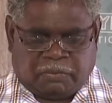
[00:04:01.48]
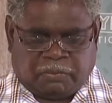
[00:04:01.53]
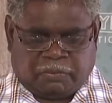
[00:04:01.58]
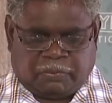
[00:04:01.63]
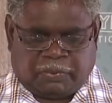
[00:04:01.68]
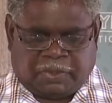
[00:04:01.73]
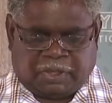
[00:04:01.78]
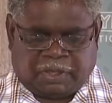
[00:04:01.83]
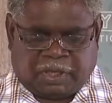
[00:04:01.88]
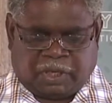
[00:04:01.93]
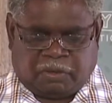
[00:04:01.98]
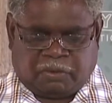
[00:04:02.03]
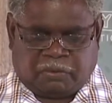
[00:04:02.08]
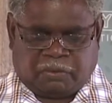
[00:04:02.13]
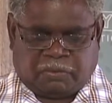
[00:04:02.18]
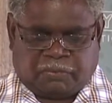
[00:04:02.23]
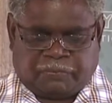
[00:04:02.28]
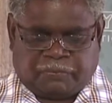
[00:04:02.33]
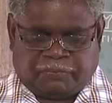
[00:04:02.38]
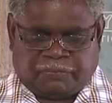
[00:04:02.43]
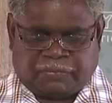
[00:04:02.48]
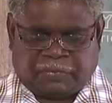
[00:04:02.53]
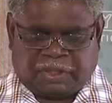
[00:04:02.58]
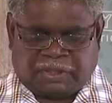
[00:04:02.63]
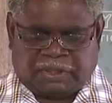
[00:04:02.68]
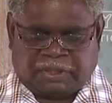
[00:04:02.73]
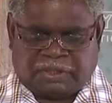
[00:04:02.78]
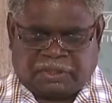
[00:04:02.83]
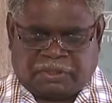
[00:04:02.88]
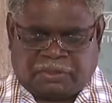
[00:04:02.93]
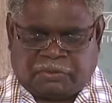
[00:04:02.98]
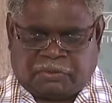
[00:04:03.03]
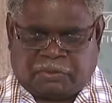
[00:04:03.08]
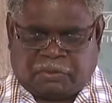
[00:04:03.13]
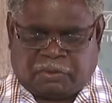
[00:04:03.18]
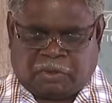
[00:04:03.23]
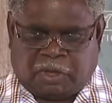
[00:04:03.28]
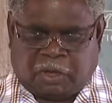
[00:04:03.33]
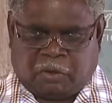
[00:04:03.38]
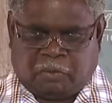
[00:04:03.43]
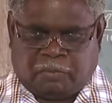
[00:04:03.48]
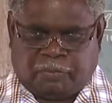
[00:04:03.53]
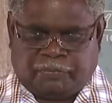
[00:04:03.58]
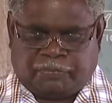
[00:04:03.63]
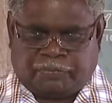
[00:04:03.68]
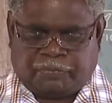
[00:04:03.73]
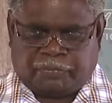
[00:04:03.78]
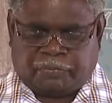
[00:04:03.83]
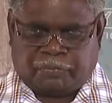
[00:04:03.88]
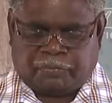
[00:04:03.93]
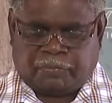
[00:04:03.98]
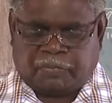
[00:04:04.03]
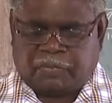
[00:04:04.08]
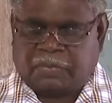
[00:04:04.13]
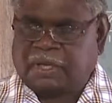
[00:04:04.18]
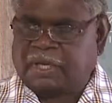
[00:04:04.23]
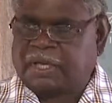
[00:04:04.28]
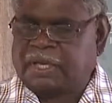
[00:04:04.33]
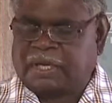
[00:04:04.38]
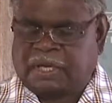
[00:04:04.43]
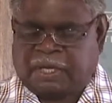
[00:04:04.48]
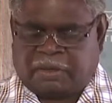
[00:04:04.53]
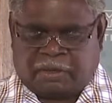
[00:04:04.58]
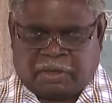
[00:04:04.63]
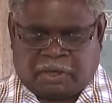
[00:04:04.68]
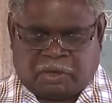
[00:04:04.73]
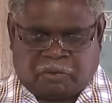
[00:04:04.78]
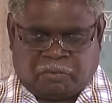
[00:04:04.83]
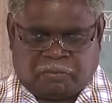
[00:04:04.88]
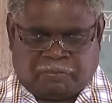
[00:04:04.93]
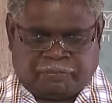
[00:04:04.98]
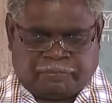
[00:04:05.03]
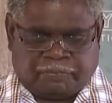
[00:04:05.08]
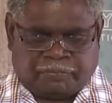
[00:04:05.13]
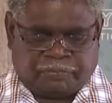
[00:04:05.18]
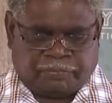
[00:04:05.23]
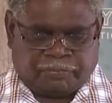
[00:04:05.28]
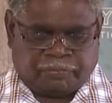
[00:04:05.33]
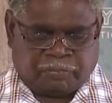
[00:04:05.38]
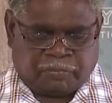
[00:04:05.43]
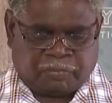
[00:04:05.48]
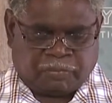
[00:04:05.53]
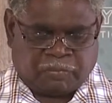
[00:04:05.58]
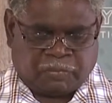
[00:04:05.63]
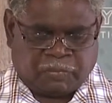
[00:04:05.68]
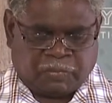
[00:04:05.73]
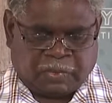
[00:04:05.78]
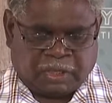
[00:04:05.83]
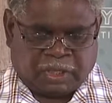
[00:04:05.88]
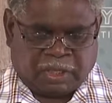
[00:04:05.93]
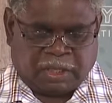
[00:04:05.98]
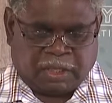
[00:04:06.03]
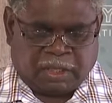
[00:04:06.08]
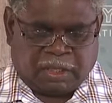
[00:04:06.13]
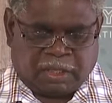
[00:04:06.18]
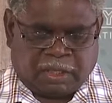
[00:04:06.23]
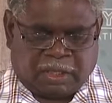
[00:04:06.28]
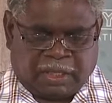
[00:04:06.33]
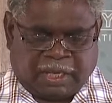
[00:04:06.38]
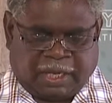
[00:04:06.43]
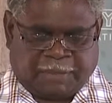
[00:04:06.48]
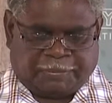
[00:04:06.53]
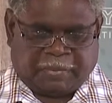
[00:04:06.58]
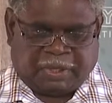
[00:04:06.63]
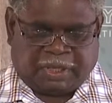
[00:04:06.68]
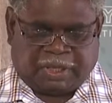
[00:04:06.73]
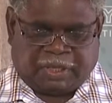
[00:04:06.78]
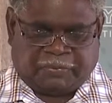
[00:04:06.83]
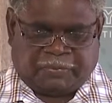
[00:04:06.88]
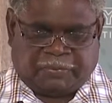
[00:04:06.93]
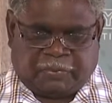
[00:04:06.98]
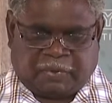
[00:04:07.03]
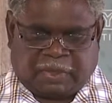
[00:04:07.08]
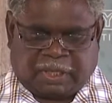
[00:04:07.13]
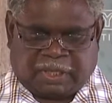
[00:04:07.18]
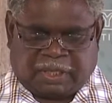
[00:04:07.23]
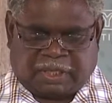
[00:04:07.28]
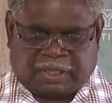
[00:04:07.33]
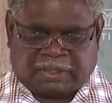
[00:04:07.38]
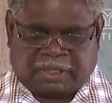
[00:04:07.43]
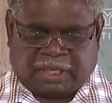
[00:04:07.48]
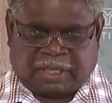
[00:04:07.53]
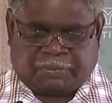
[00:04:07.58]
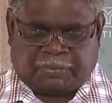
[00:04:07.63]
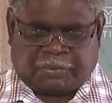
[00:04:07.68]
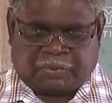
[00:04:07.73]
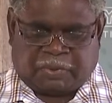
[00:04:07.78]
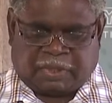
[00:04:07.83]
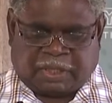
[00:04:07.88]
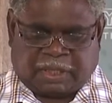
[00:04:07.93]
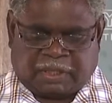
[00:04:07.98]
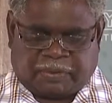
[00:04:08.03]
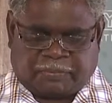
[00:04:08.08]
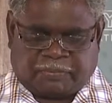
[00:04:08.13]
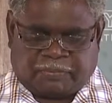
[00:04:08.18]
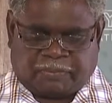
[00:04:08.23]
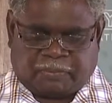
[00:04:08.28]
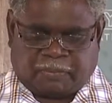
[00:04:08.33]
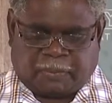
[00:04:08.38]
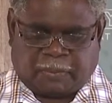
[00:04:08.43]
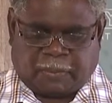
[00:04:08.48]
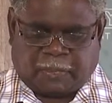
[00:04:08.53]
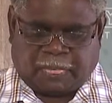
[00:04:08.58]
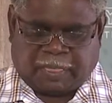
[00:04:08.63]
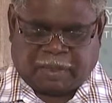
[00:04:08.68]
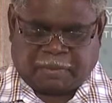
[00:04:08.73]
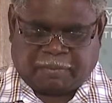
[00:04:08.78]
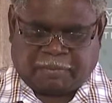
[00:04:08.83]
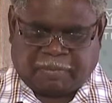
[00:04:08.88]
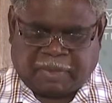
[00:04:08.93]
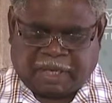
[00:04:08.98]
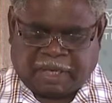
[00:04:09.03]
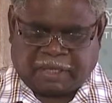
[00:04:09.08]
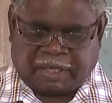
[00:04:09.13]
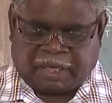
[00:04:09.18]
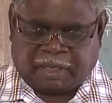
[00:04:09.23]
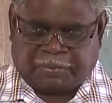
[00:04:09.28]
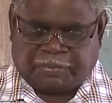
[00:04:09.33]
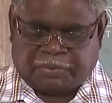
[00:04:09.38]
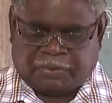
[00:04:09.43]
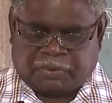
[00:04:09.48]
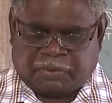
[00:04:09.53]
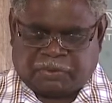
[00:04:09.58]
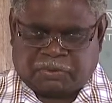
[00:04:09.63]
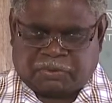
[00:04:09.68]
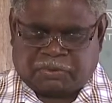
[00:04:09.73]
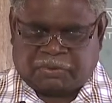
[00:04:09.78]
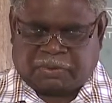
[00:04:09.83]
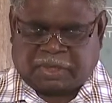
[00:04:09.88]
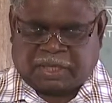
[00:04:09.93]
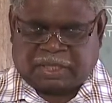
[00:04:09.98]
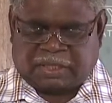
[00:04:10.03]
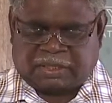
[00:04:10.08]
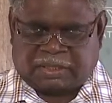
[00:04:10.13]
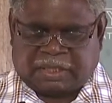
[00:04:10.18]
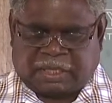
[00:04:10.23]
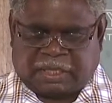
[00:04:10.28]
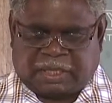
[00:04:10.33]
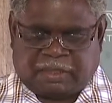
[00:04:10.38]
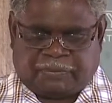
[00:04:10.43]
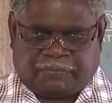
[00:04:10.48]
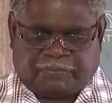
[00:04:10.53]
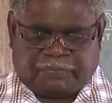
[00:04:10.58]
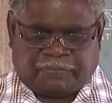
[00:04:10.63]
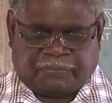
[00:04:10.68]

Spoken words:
We know this is your home and our home. Let me give you an example that might help you to understand